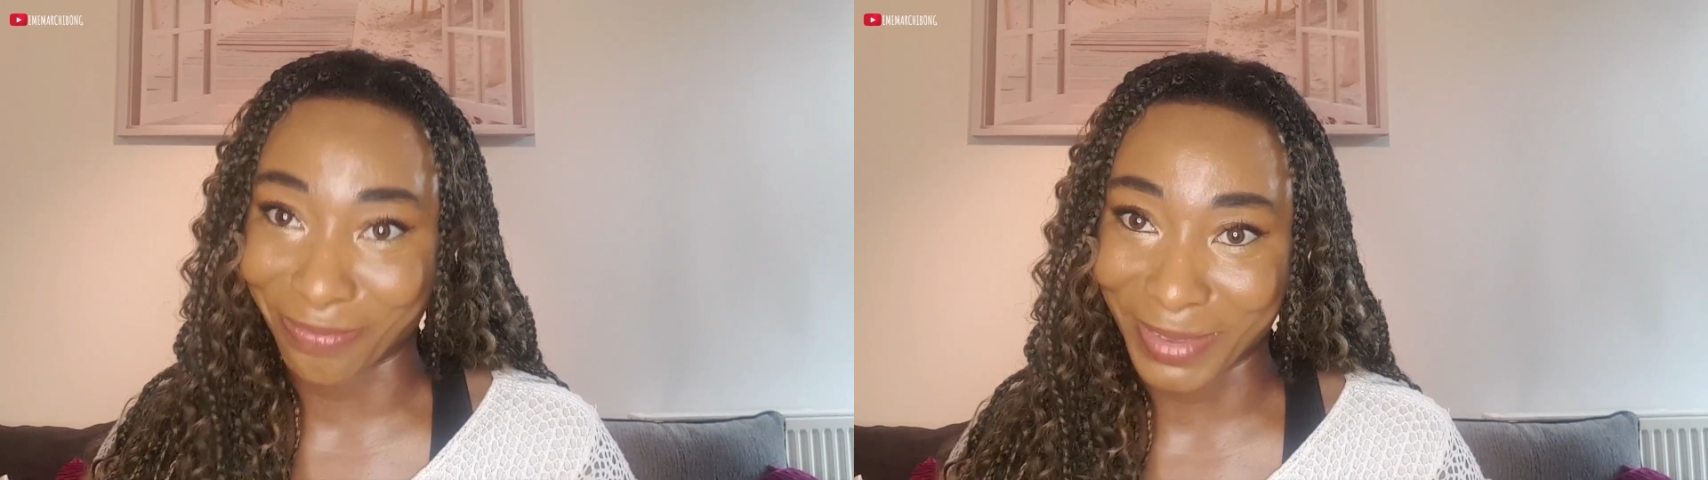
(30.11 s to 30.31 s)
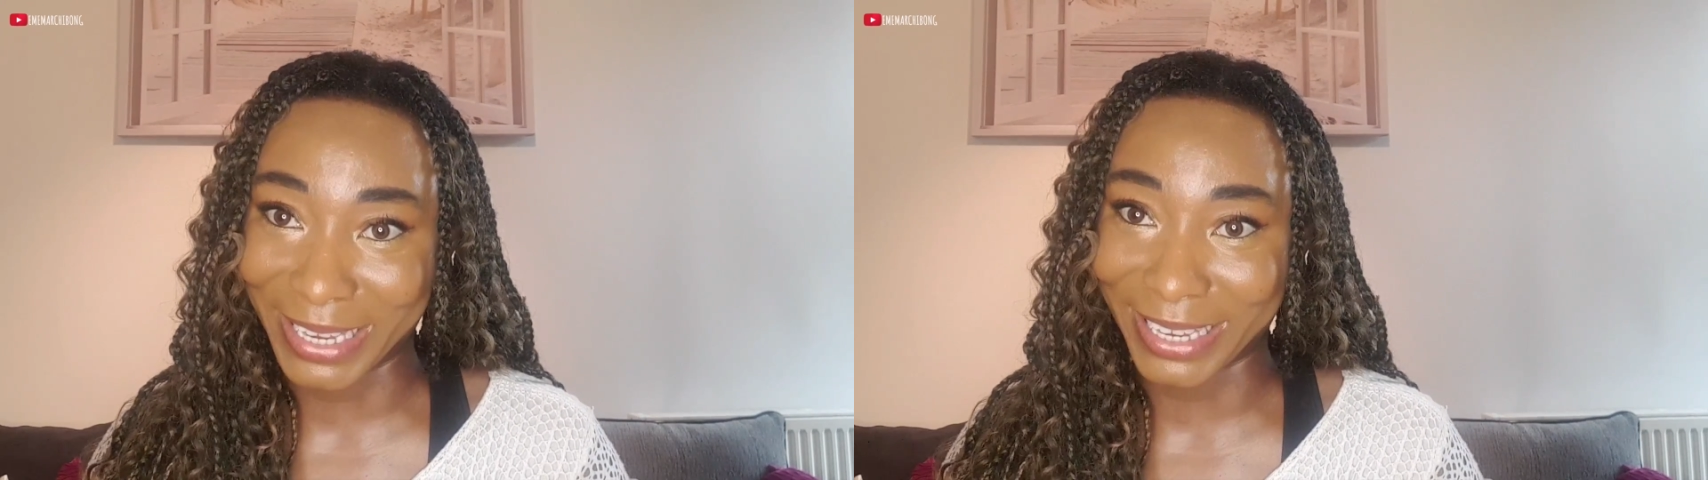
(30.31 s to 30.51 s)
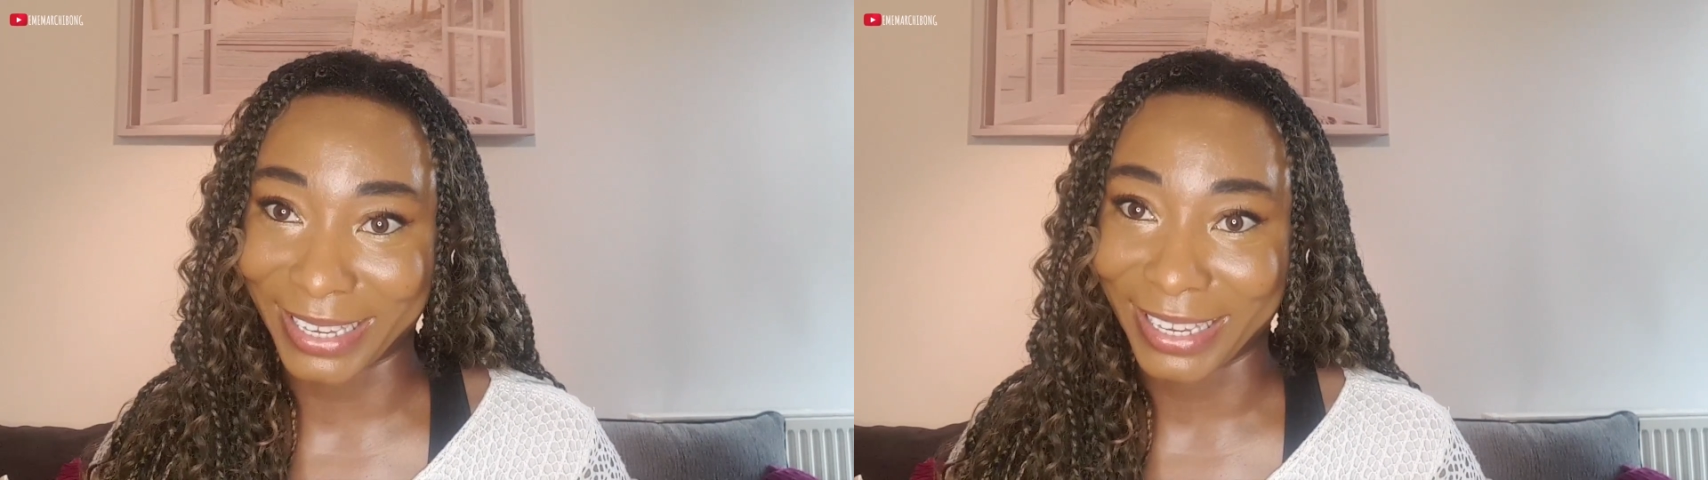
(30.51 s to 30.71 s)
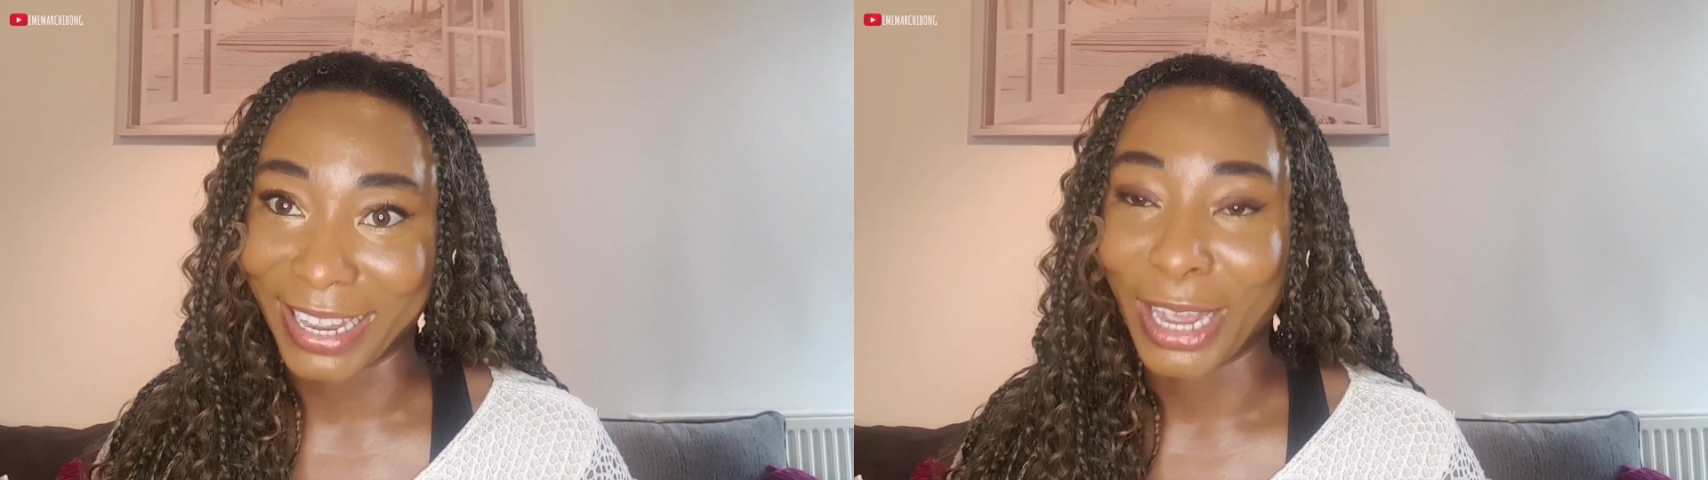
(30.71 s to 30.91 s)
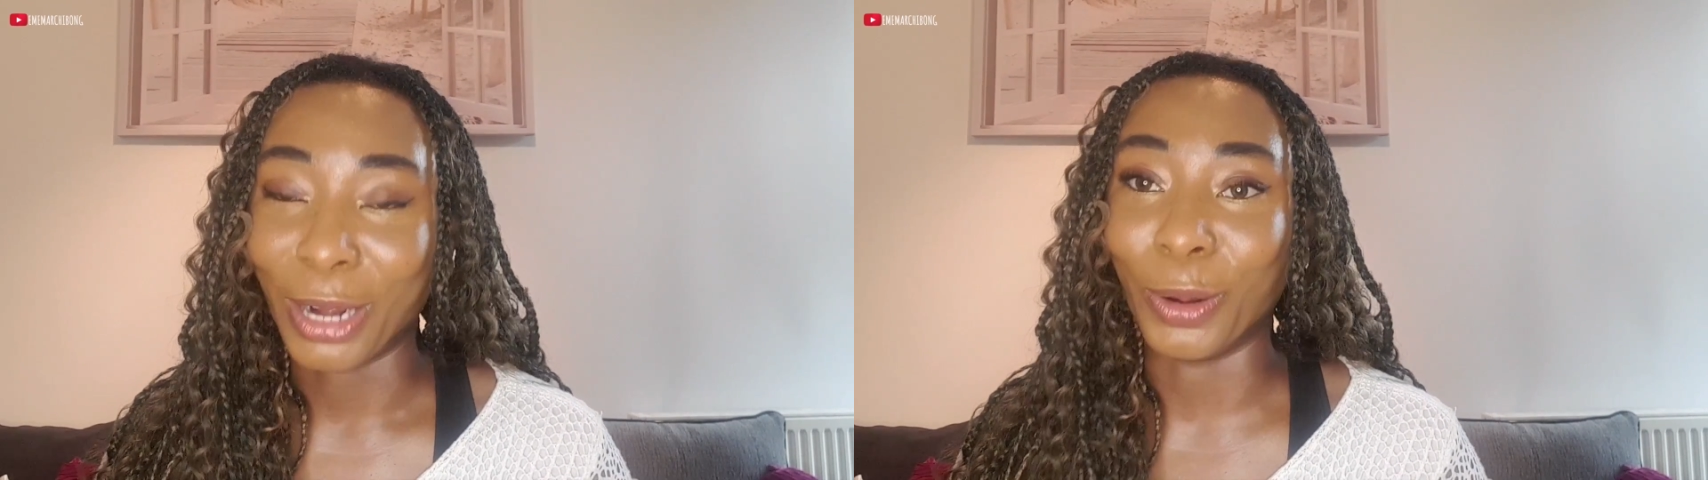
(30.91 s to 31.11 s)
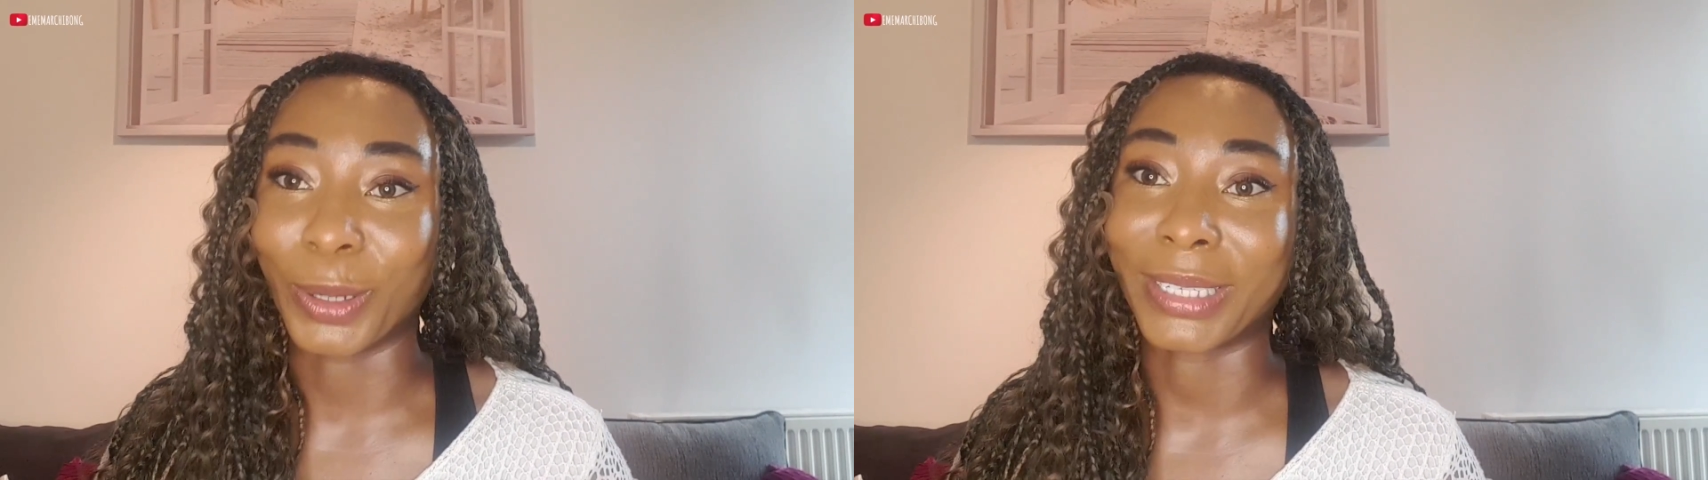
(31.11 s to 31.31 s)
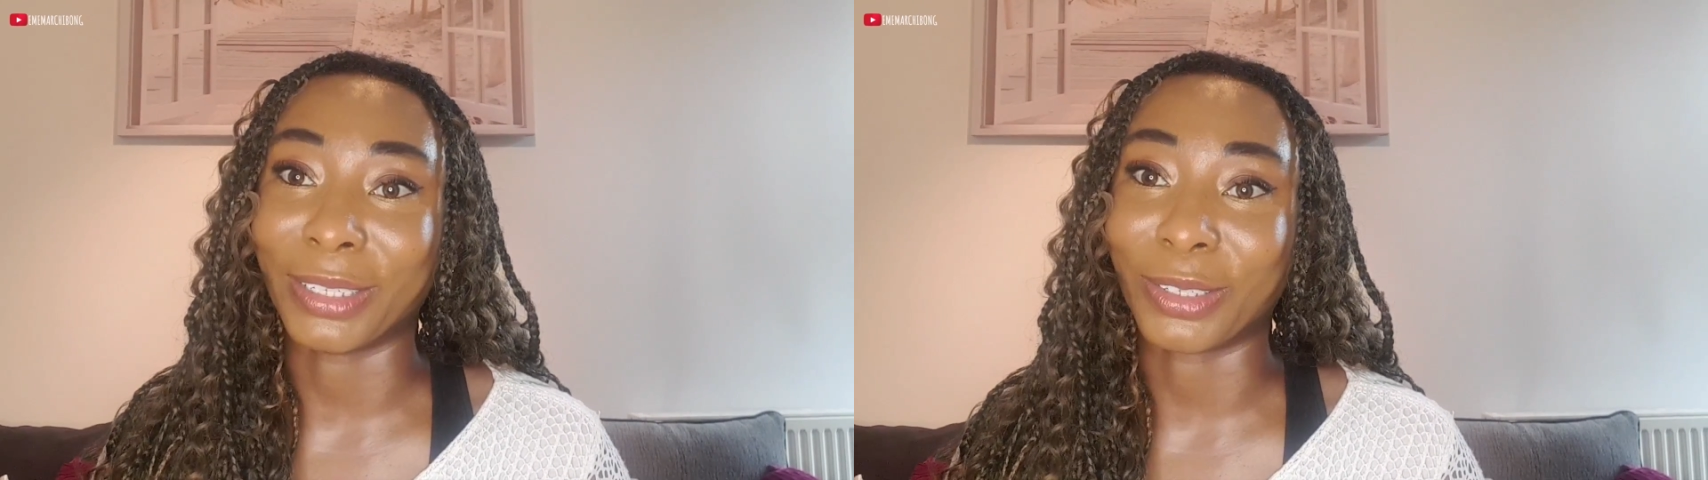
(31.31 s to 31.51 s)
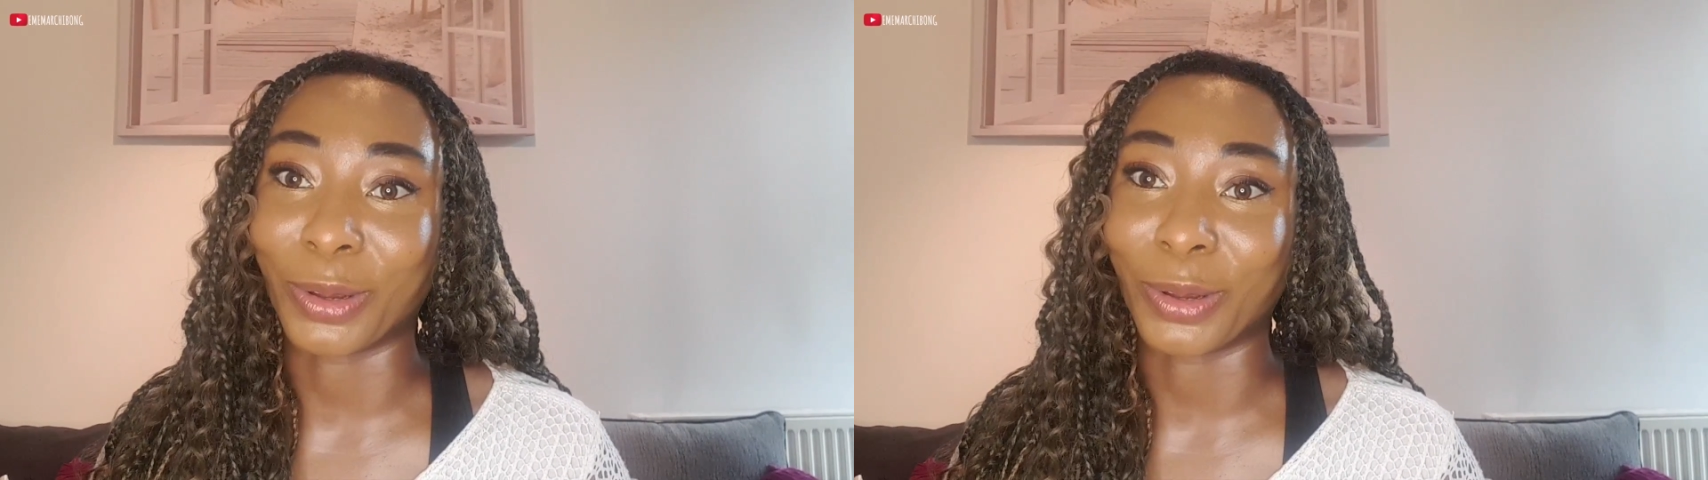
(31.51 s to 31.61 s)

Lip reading: me looks as